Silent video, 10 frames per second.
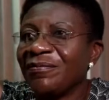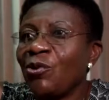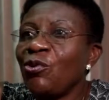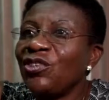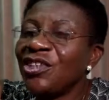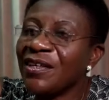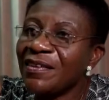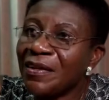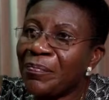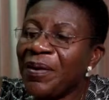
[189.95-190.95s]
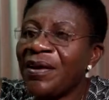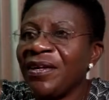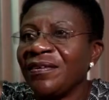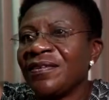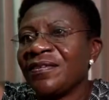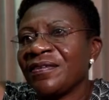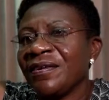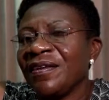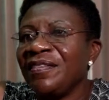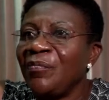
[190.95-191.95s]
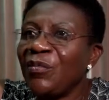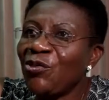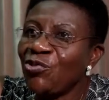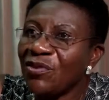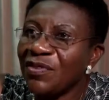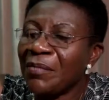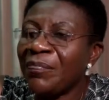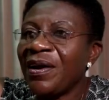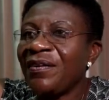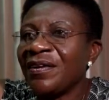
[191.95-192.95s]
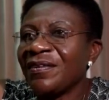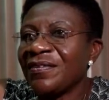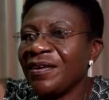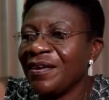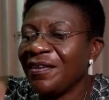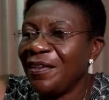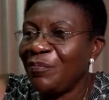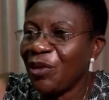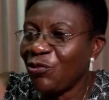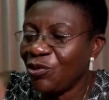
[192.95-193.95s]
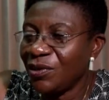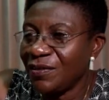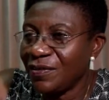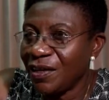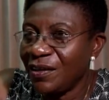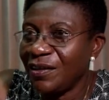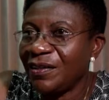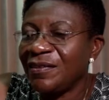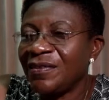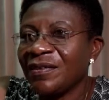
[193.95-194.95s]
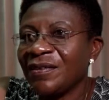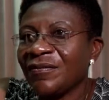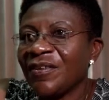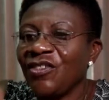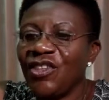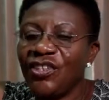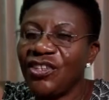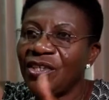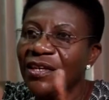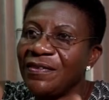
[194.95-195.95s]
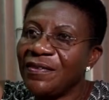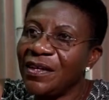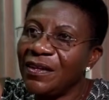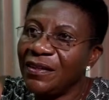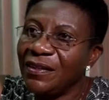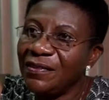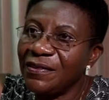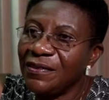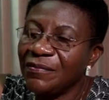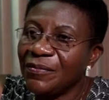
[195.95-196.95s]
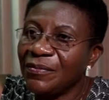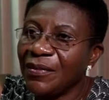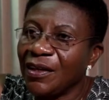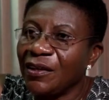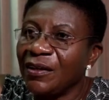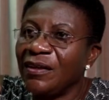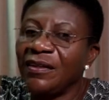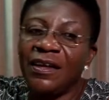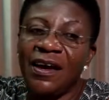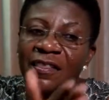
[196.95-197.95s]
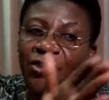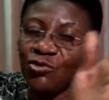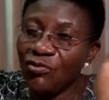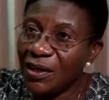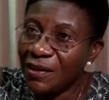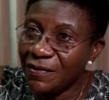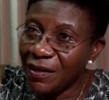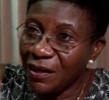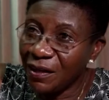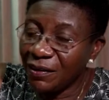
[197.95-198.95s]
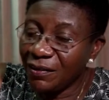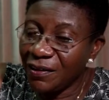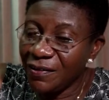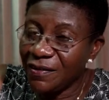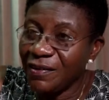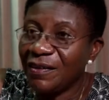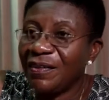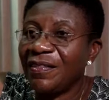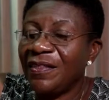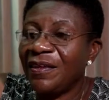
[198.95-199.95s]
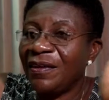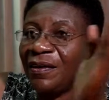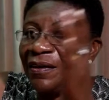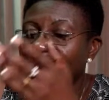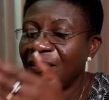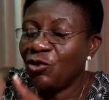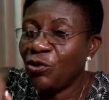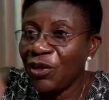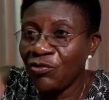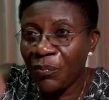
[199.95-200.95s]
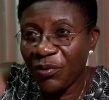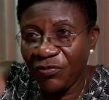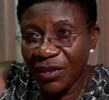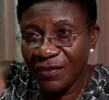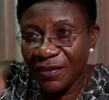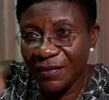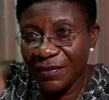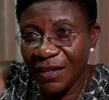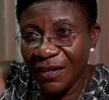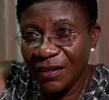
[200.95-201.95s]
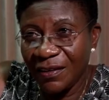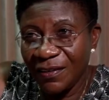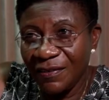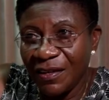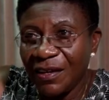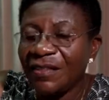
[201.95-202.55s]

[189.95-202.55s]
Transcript: All teachers are parents. The matrons are parents. The matron is saying this, the teacher is saying this, the other children are saying this, the dormitory prefects are saying this.